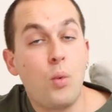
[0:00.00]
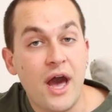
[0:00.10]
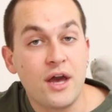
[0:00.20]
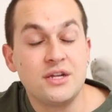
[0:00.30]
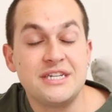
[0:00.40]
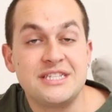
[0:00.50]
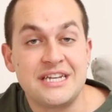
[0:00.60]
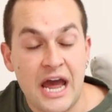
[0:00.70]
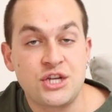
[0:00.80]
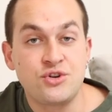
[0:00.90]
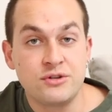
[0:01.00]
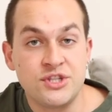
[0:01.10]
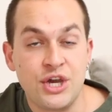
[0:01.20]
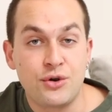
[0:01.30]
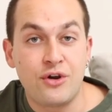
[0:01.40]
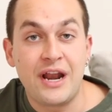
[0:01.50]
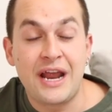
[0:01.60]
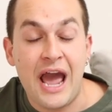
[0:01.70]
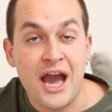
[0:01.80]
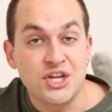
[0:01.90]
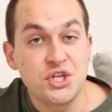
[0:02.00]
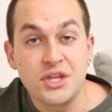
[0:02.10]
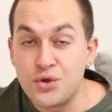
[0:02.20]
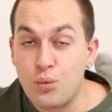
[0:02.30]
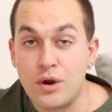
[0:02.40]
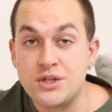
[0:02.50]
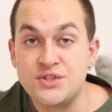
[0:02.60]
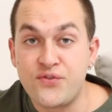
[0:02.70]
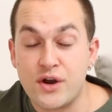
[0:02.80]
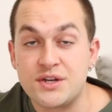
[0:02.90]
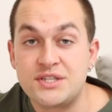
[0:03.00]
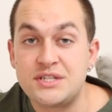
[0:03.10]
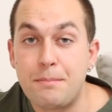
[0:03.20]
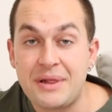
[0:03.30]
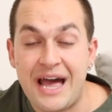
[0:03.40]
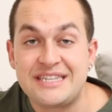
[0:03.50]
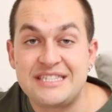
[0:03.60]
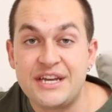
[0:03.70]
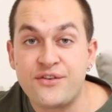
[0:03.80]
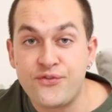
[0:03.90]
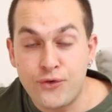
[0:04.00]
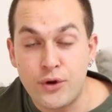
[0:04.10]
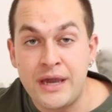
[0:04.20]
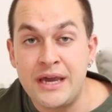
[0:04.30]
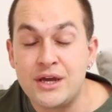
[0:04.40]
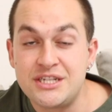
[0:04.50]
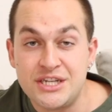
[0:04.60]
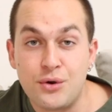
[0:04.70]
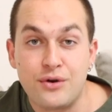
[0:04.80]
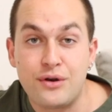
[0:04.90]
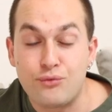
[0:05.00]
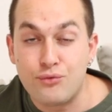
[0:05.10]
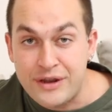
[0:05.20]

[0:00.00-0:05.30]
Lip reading: Wild is a natural deodorant and actually the world's first plastic-free deodorant